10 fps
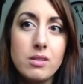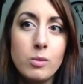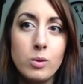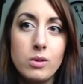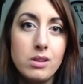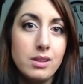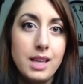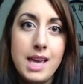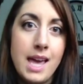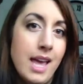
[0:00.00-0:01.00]
or
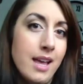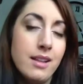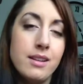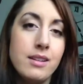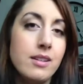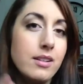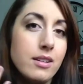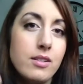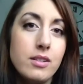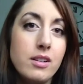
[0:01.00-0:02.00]

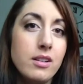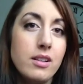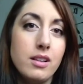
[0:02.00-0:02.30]
Leanne or